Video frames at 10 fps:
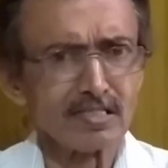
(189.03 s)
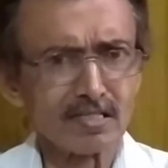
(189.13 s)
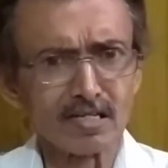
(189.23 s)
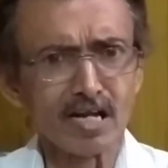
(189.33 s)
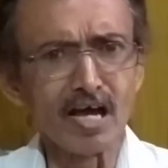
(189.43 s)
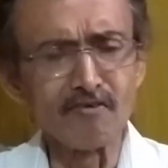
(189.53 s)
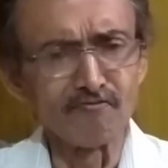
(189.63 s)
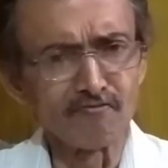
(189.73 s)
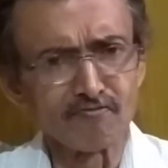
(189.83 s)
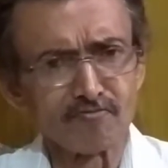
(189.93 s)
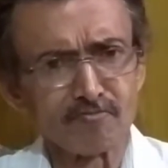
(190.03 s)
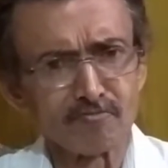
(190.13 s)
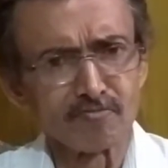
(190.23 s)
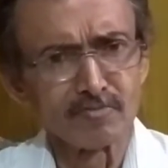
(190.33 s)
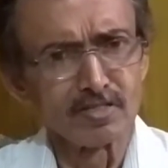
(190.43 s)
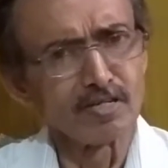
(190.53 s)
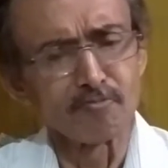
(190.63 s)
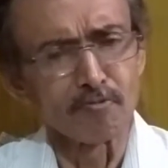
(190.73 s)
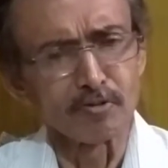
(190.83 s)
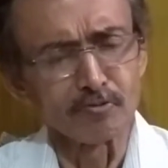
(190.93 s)
life in a
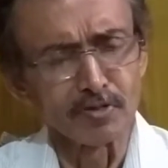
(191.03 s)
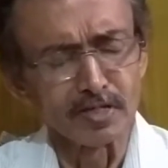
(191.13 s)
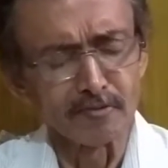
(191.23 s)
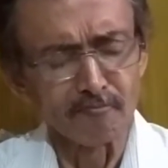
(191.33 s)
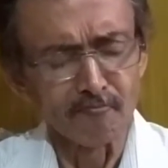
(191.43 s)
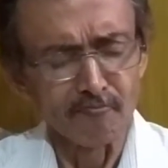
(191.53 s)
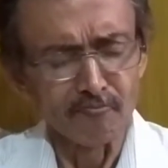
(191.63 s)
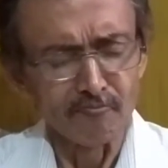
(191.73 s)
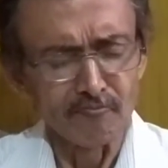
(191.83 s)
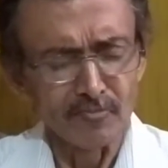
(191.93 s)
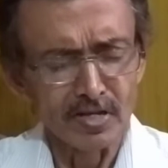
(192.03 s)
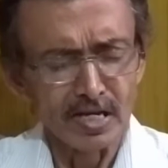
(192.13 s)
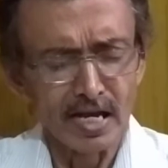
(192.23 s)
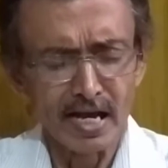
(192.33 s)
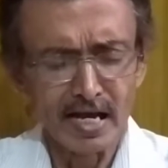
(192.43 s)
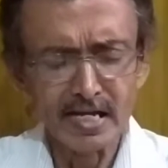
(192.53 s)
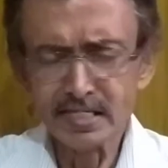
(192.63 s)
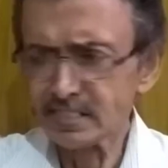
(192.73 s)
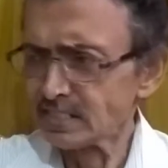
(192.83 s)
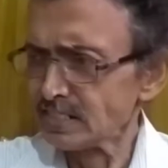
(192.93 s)
proper way.
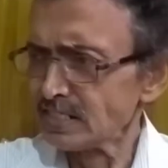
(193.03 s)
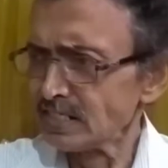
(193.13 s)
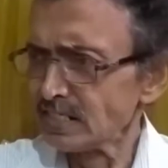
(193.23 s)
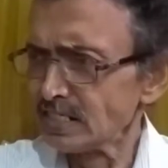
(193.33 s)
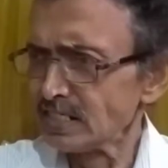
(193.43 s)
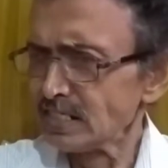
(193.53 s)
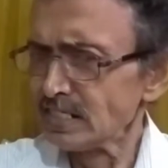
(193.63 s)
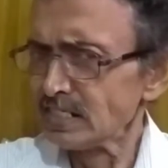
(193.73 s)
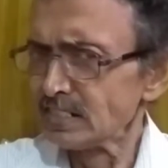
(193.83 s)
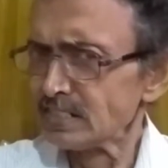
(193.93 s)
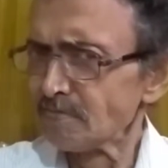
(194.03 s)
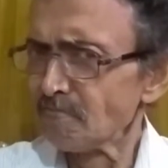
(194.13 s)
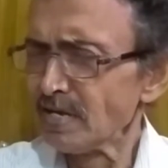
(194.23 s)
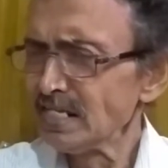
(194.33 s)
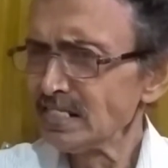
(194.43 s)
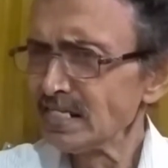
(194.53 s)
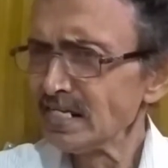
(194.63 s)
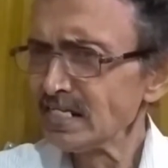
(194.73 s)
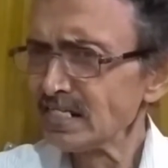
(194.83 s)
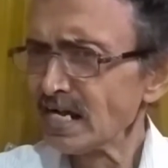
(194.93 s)
And the main
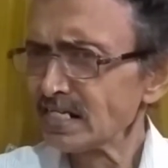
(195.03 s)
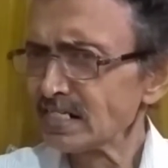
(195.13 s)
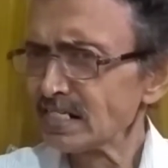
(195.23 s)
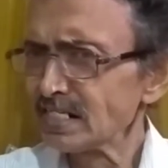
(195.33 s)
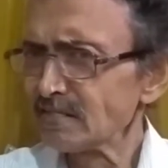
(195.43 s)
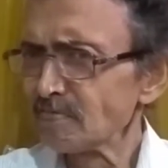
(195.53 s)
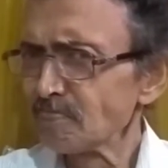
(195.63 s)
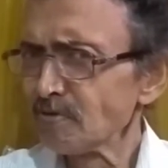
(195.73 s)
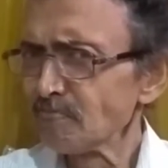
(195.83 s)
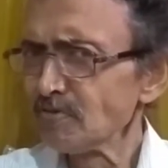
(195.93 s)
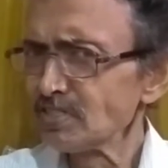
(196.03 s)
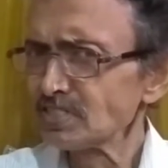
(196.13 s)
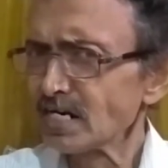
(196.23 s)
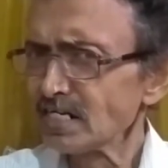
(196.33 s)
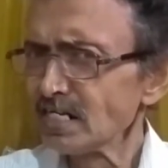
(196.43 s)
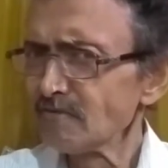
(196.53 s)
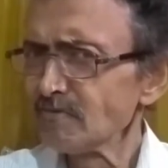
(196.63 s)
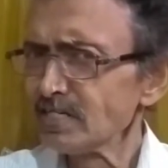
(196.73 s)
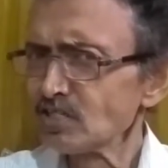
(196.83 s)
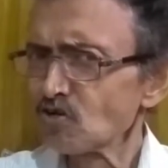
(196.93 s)
thing that people started
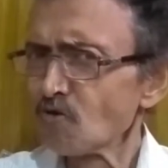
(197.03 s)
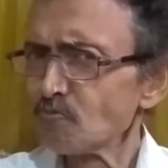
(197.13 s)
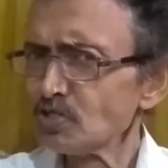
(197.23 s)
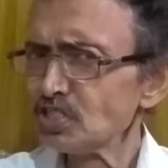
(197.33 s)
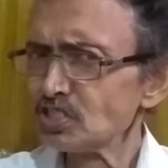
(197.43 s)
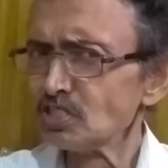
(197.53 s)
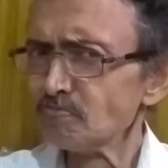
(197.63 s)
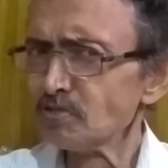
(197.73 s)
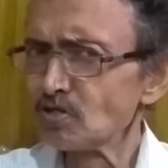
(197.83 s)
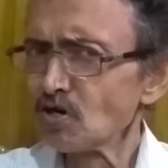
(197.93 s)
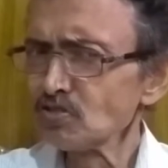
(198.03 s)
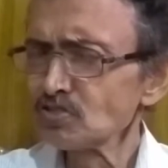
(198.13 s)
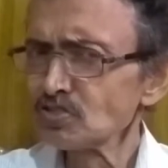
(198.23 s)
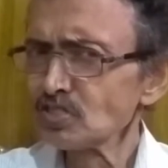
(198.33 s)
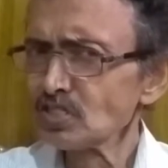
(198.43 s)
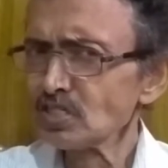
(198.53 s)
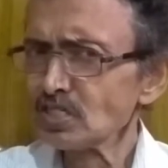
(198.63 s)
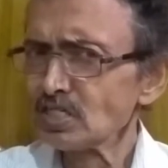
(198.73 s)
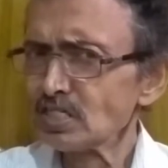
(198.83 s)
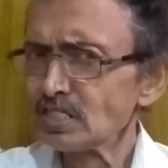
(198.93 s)
living in the community because
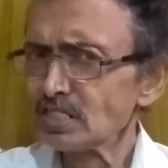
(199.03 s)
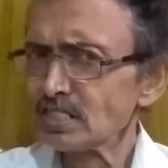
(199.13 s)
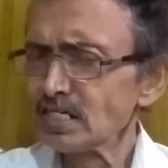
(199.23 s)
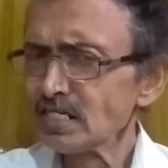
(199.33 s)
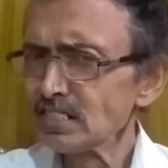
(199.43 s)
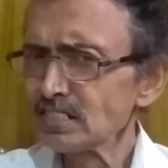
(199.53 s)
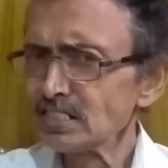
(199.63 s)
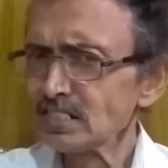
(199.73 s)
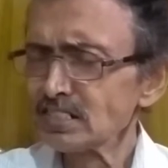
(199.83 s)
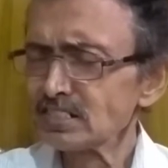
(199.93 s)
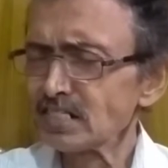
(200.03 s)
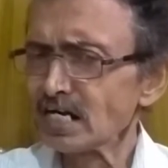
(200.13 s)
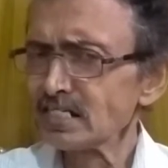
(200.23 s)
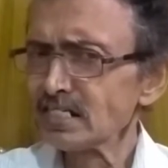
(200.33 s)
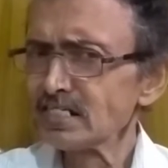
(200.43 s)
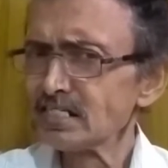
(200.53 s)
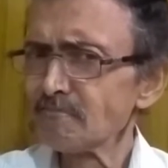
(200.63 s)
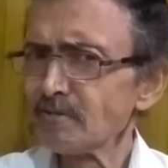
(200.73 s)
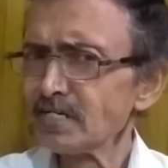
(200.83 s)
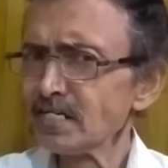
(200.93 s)
they started
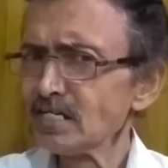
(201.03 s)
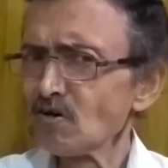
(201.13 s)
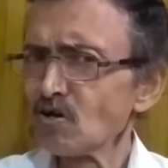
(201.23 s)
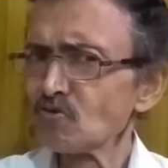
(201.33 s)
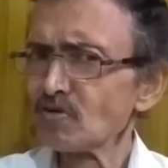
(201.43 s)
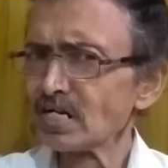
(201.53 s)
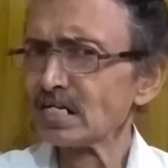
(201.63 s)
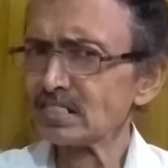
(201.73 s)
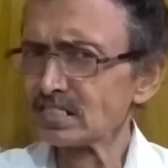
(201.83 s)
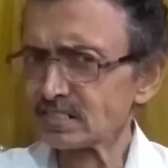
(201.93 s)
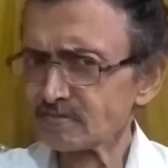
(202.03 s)
depending on one another.